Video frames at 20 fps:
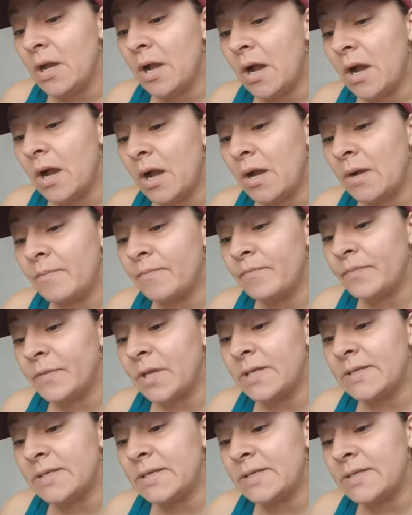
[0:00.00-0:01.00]
Um,
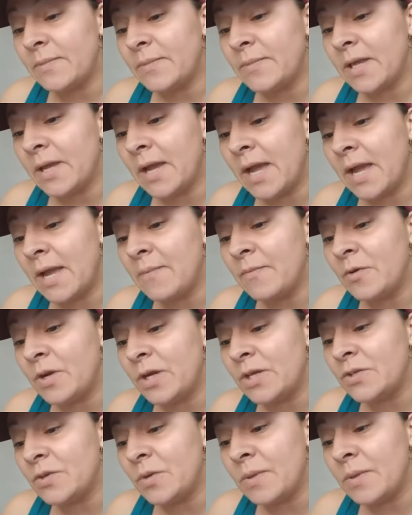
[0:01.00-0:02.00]
he says, I'm th- I am
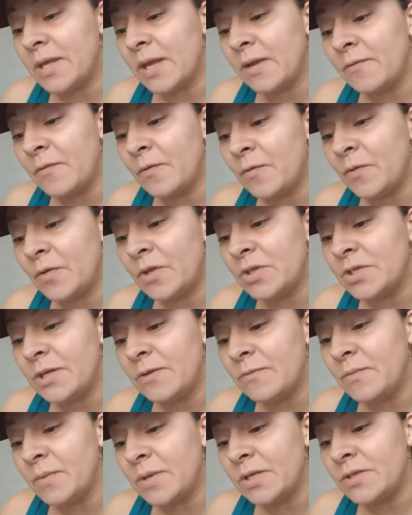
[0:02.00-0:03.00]
extremely thankful for the
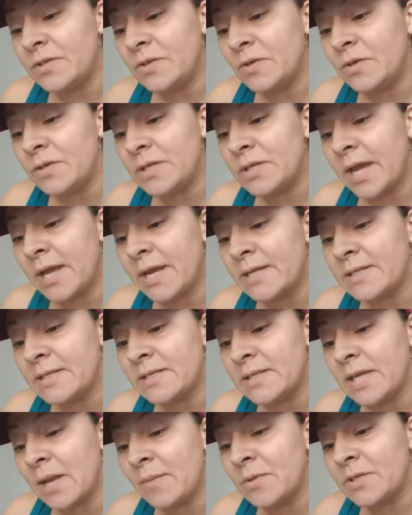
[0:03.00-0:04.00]
chief ministers God has
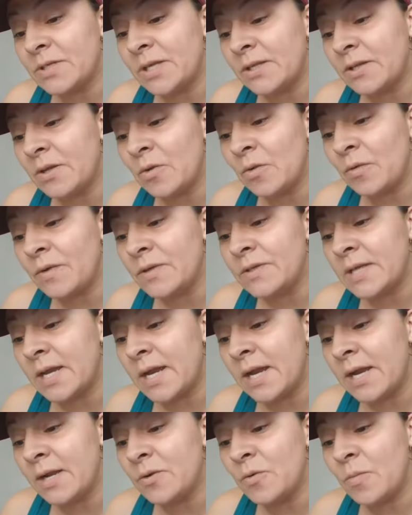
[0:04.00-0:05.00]
established at the glory of
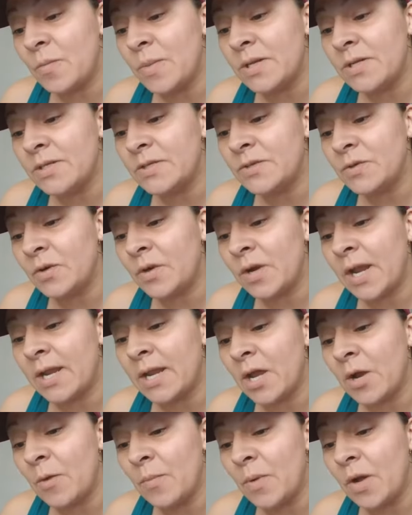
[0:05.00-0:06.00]
Zion, who minister
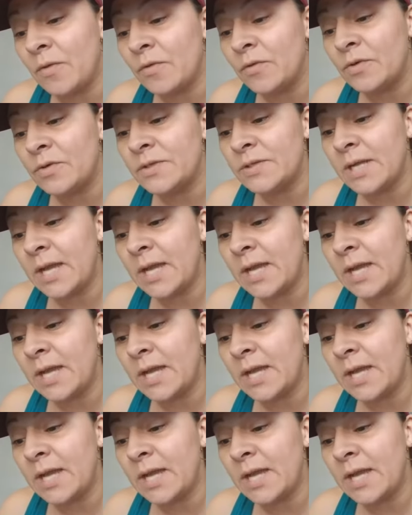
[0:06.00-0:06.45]
and help others.